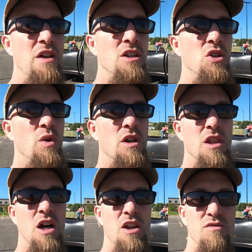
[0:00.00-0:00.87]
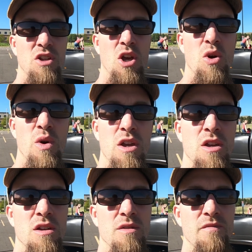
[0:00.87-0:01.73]
doing a lot of
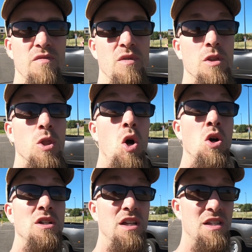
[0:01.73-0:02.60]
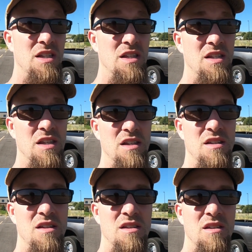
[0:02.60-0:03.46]
towing long
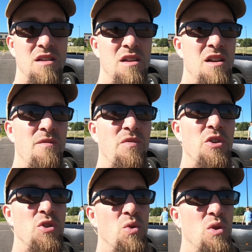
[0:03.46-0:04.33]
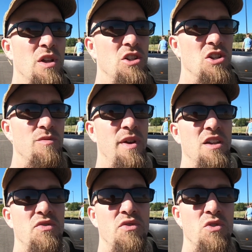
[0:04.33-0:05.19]
distances, the dually just
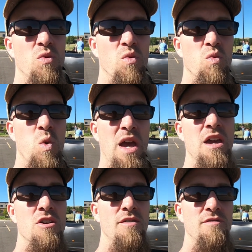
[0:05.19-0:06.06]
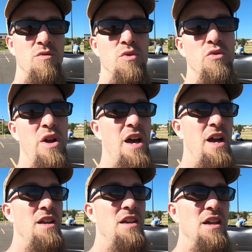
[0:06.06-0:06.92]
makes for a way comfortable
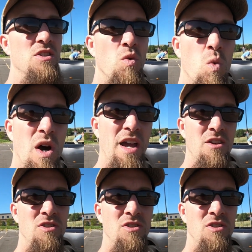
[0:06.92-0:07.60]
ride. It's a wider